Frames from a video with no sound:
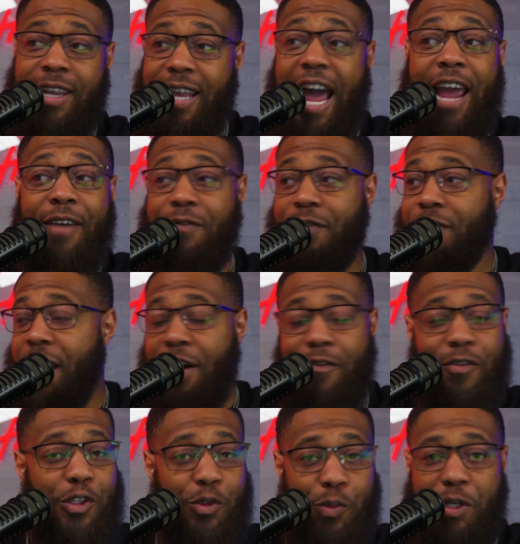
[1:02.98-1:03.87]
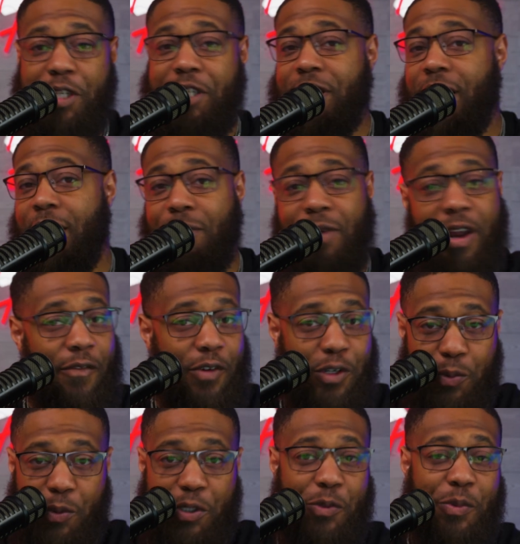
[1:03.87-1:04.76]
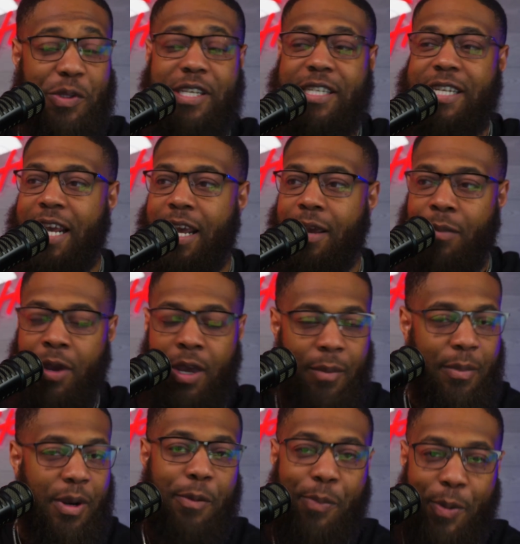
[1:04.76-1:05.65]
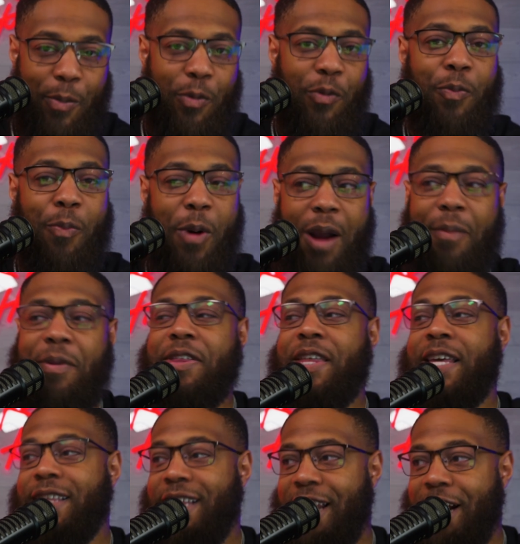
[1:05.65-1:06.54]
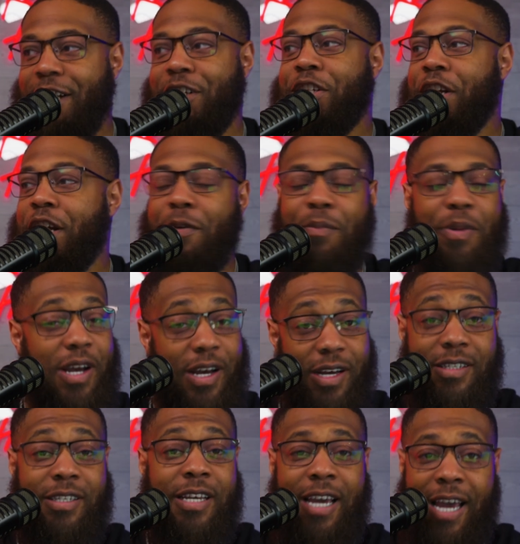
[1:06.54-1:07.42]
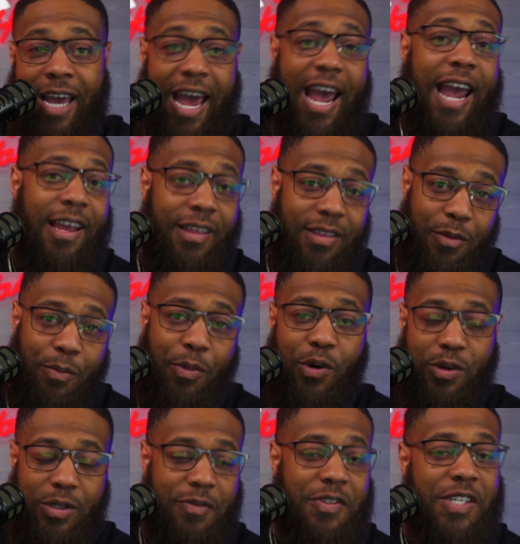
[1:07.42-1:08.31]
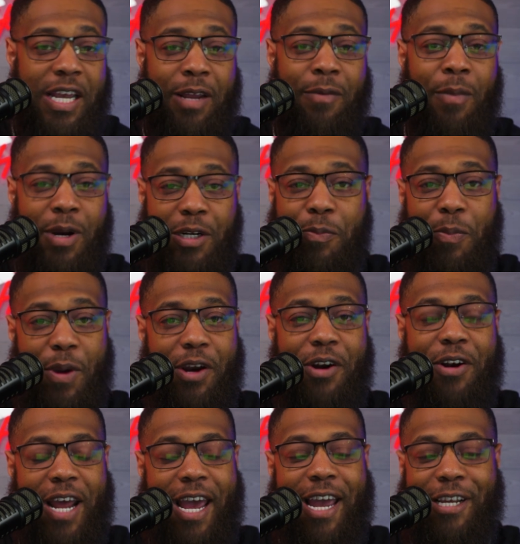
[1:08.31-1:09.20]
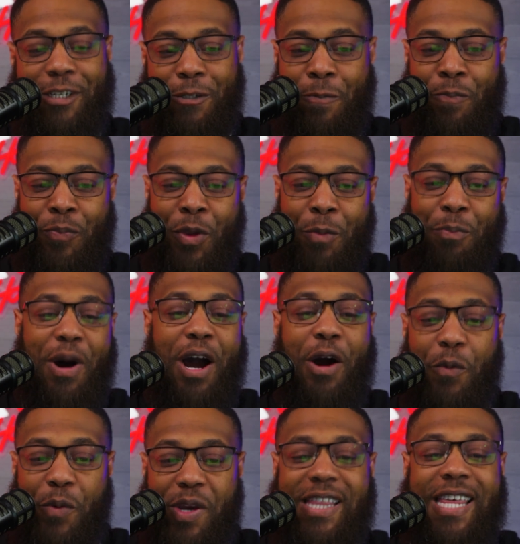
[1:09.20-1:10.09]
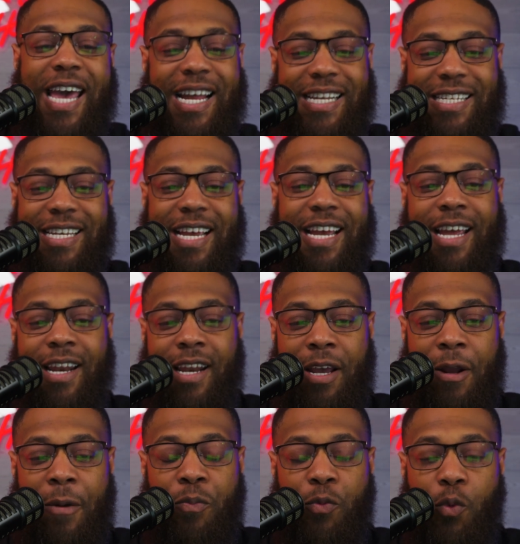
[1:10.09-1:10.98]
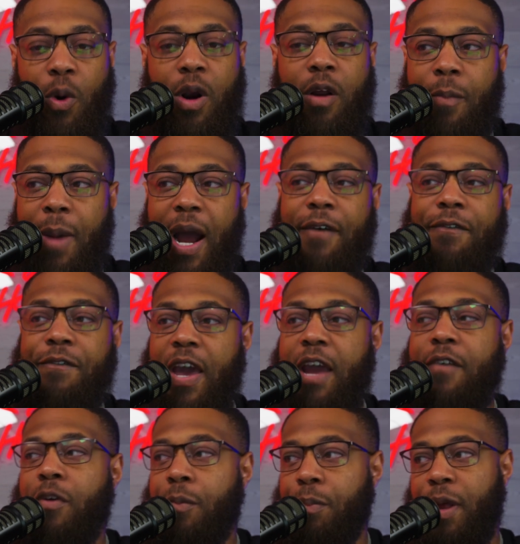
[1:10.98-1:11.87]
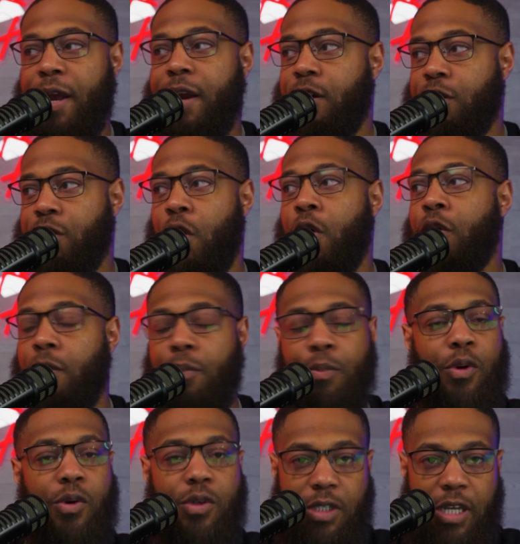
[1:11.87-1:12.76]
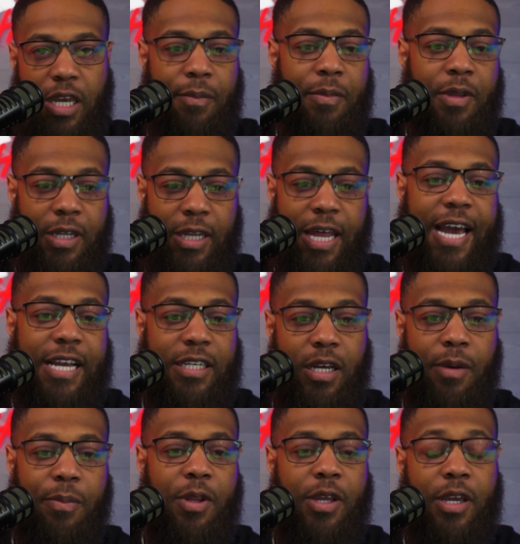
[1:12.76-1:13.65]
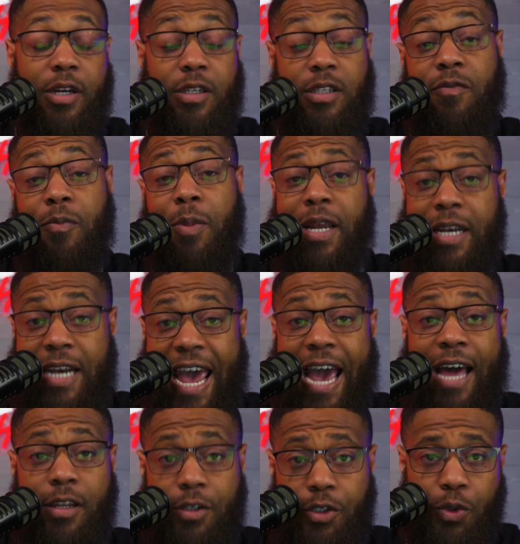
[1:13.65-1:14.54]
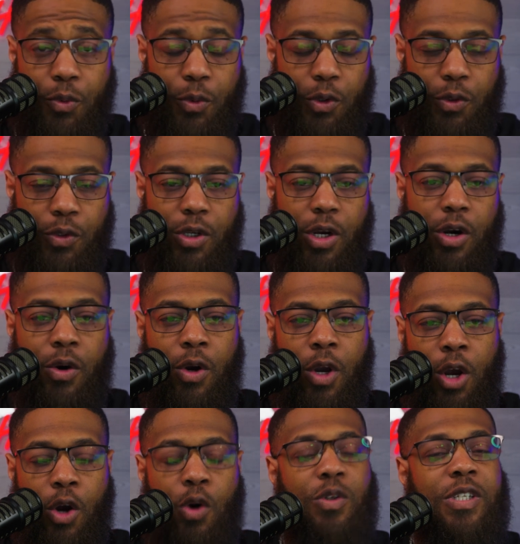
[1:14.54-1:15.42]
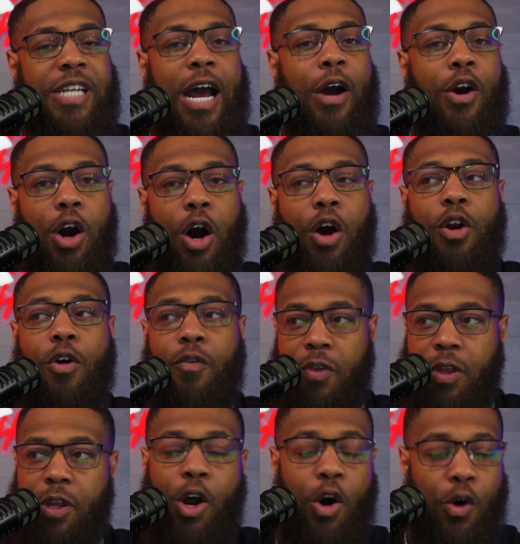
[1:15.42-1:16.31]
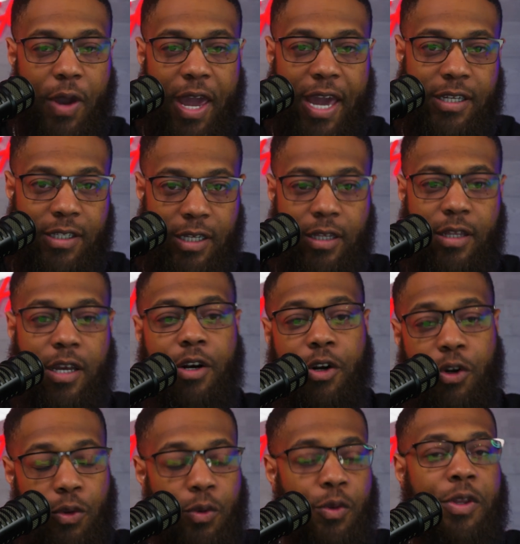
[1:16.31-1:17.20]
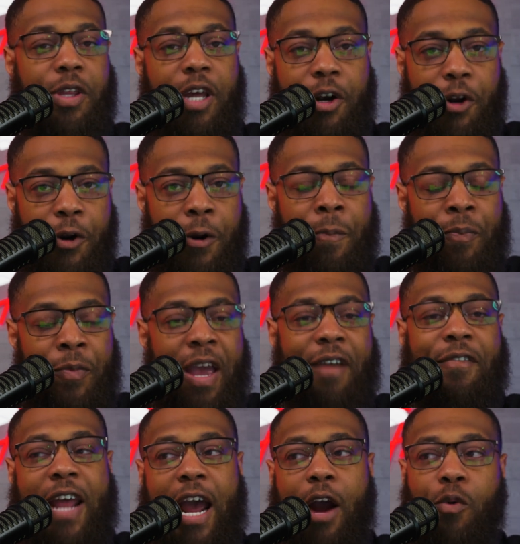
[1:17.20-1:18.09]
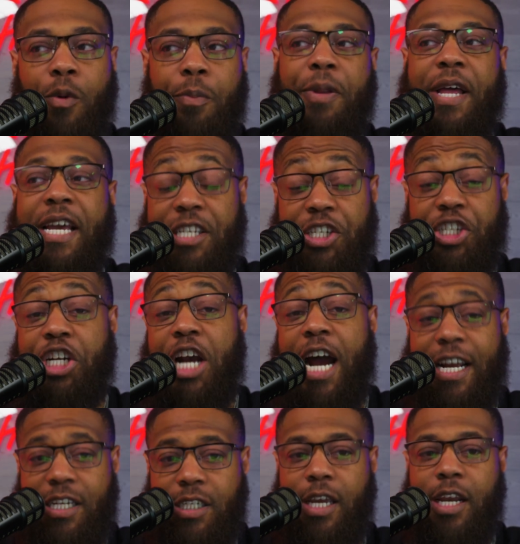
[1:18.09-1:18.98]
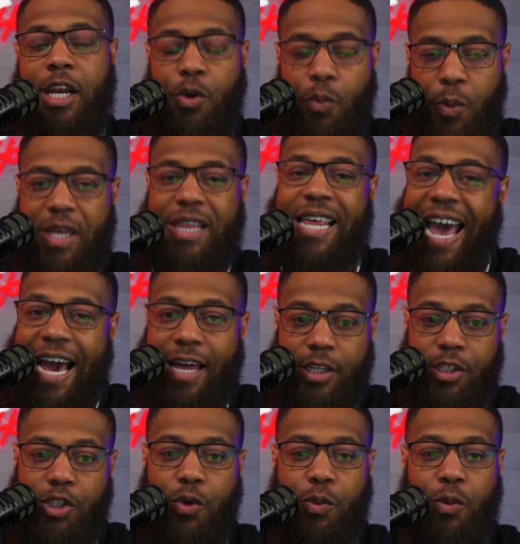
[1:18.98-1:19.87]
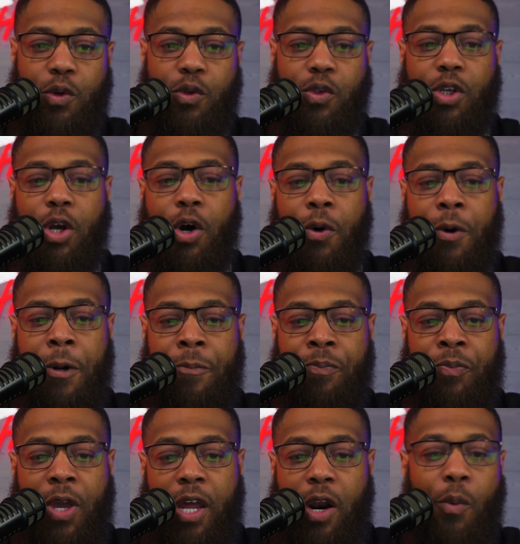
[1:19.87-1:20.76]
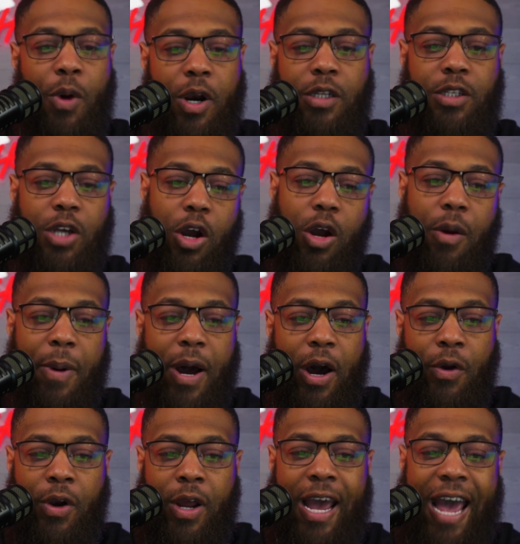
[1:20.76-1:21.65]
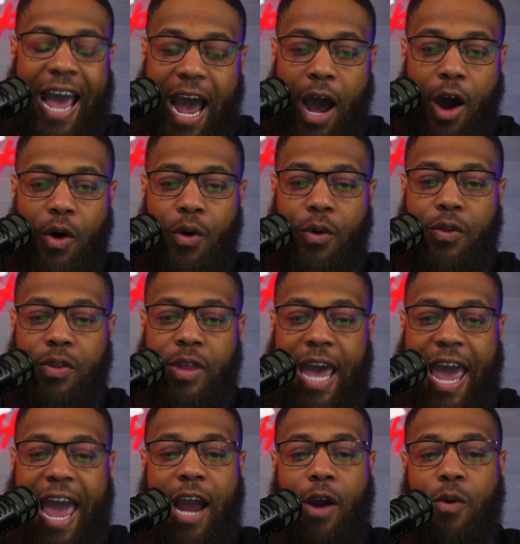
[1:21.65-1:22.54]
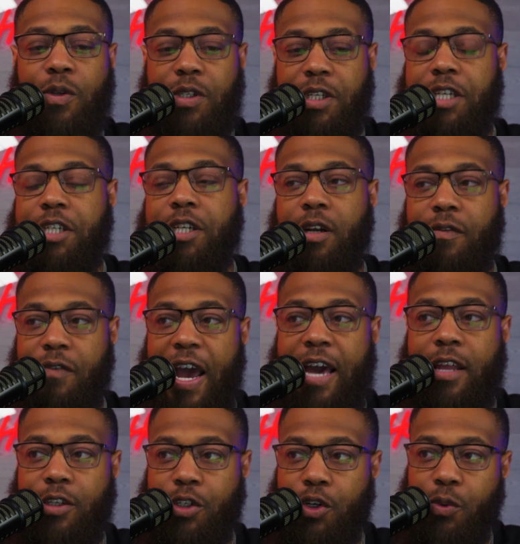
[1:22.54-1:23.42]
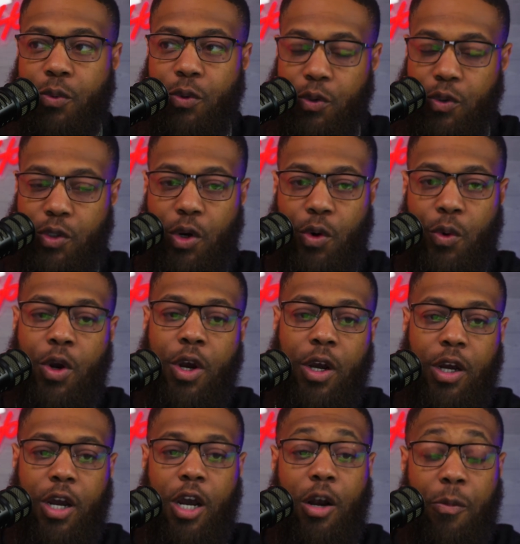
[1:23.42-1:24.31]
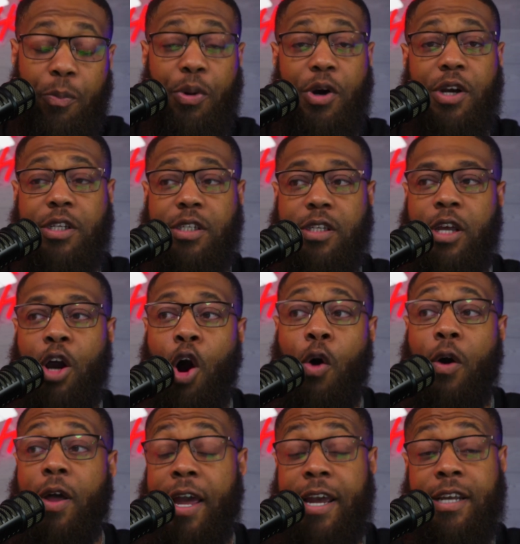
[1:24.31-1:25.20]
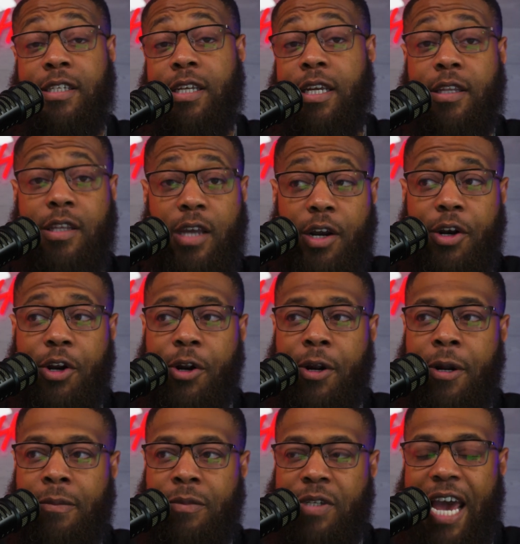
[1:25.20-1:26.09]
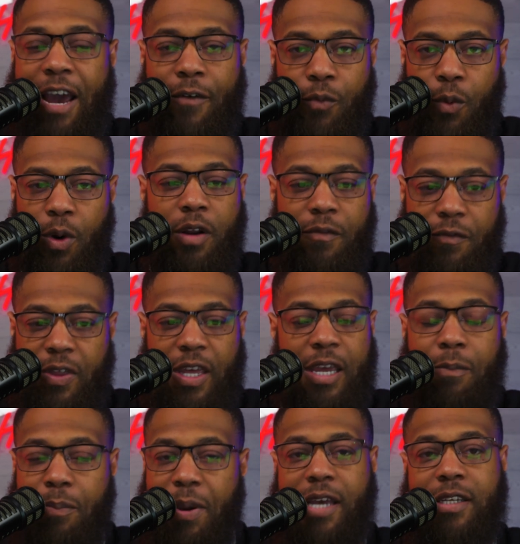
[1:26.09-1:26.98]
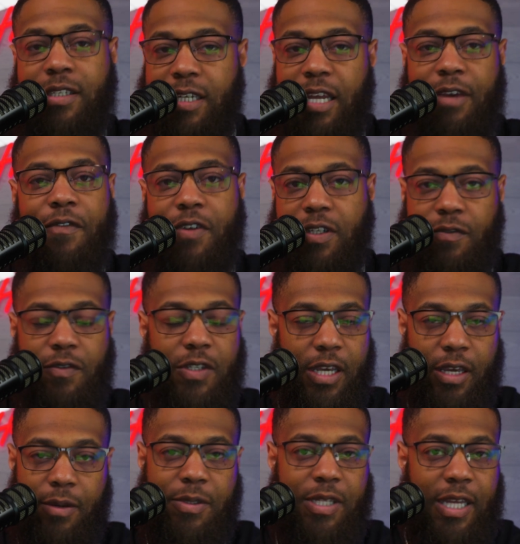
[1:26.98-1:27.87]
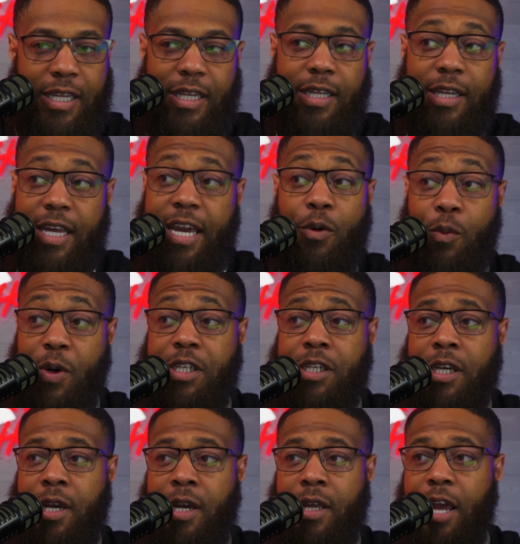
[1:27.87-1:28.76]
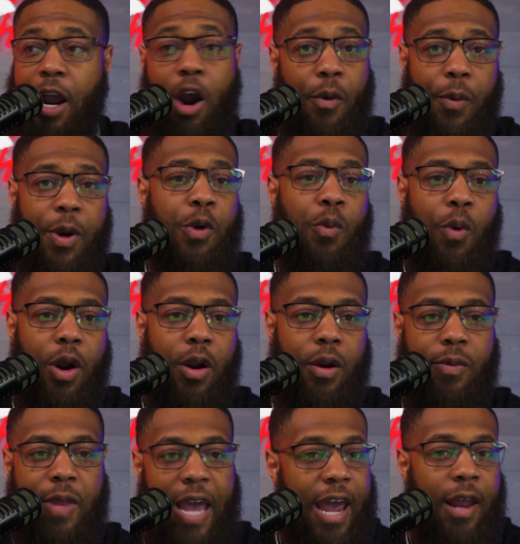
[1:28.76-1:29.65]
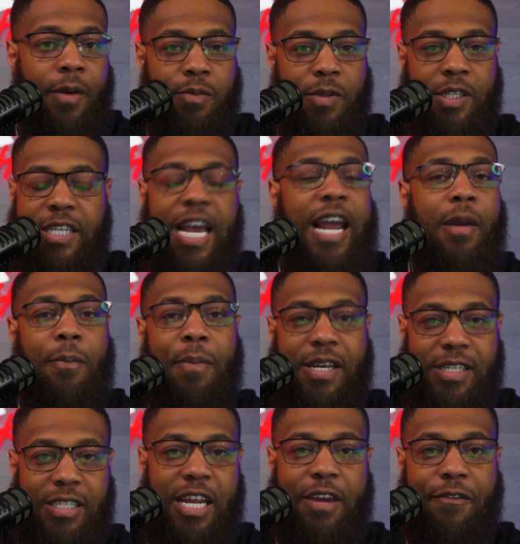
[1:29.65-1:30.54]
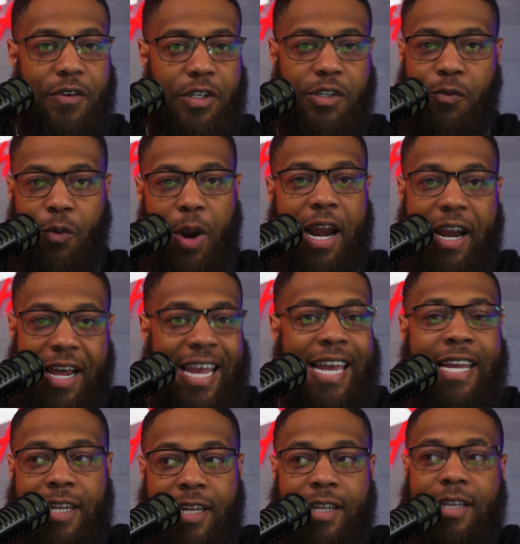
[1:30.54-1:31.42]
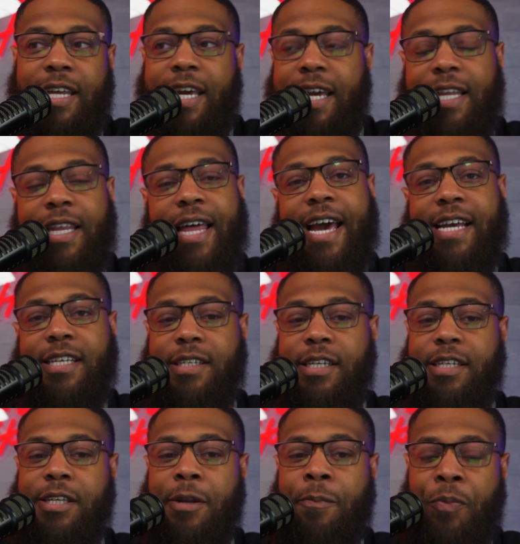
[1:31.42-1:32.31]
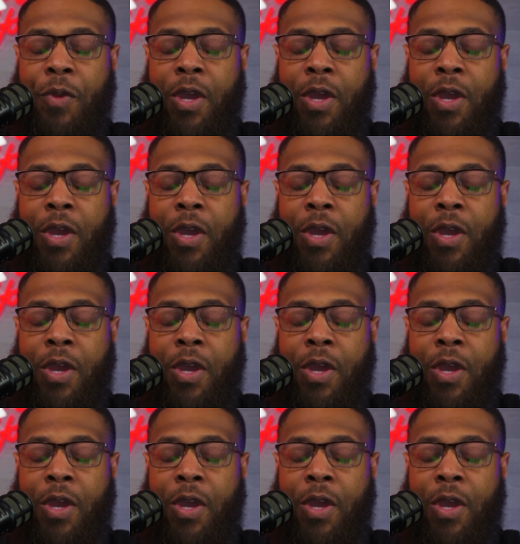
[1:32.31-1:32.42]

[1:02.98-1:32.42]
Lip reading: life, never switched up, never switched with the team. Many people probably think that I should because, hey, the Bulls have seen much better days. But with that said, one of my favorite players on the Bulls team in the last couple of years have been Alex Caruso, who's now gone over to the OKC Thunder, who the Thunder have now replaced Josh Giddey with Alex Caruso. And I want to talk about how the acquisition of Alex Caruso could push the OKC Thunder to have one of the best defensive teams in the league, which they already were. They had the second best defensive rating in the league last season.